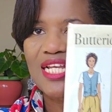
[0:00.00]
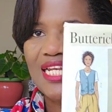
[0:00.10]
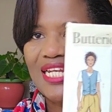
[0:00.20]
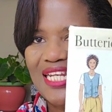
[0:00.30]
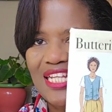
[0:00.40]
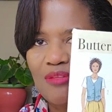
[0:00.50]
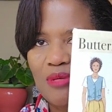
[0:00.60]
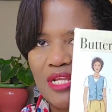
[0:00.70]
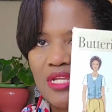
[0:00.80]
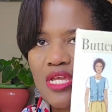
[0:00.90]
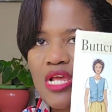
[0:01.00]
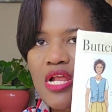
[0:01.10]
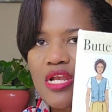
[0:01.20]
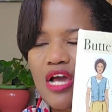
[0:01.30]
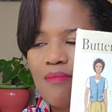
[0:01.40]
a little bit,
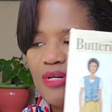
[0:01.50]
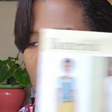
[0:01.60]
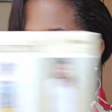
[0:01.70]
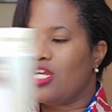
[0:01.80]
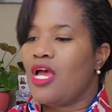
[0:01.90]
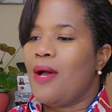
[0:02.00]
not much.